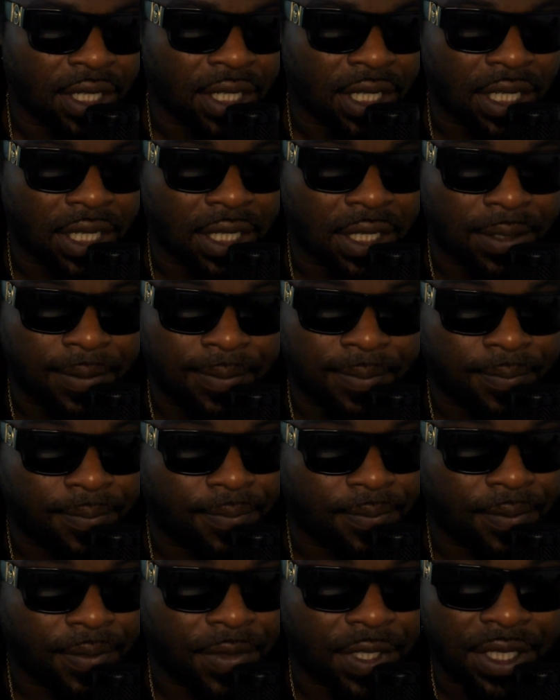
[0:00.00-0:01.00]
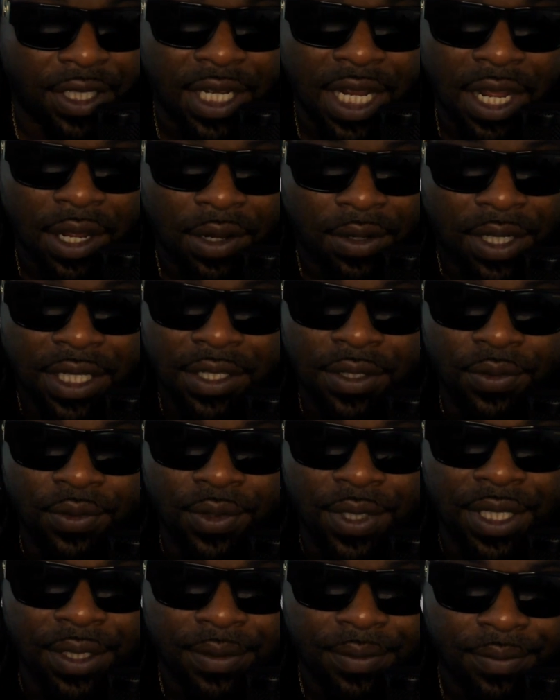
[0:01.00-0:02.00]
um, the child doesn't
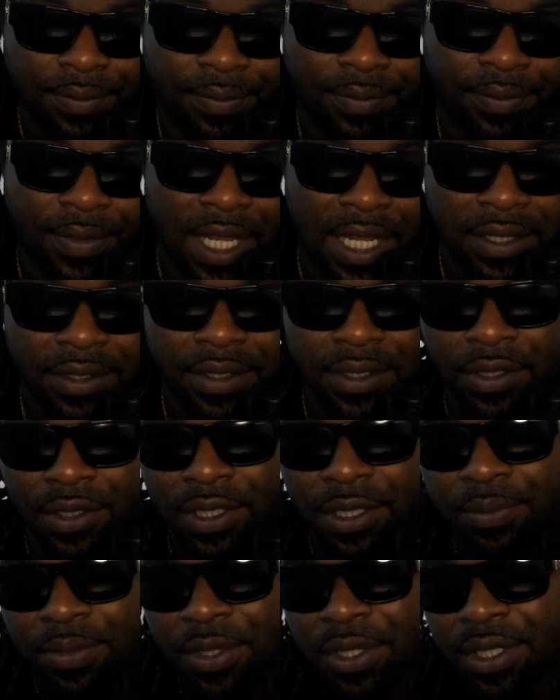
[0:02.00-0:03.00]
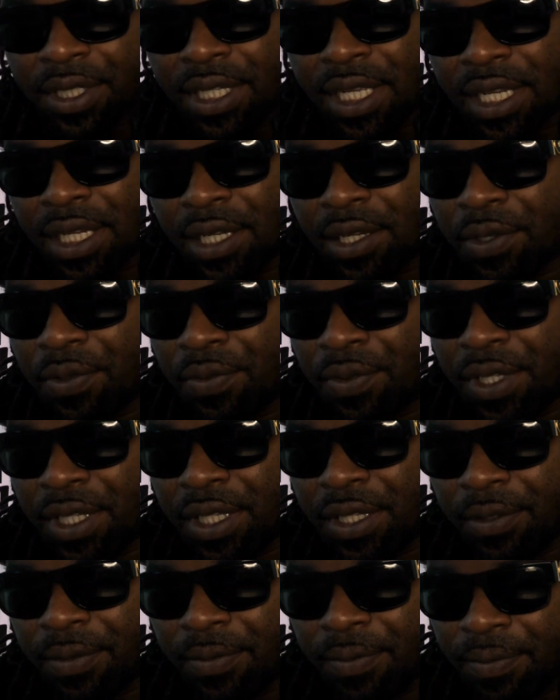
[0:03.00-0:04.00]
win. That's the only person that don't
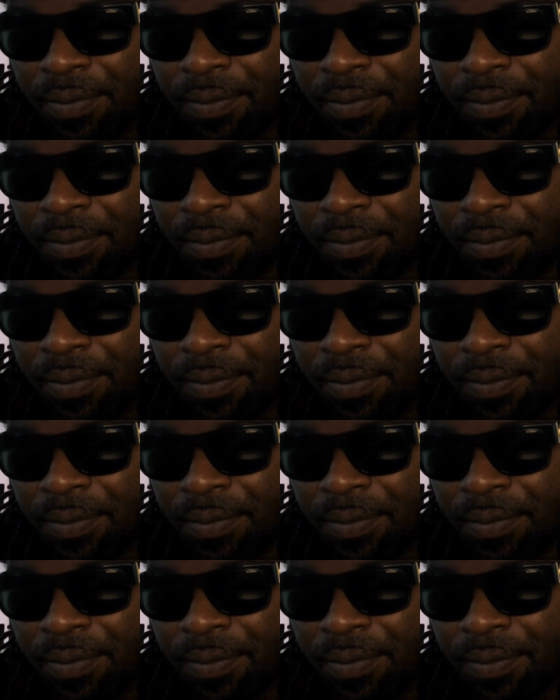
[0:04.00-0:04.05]
win.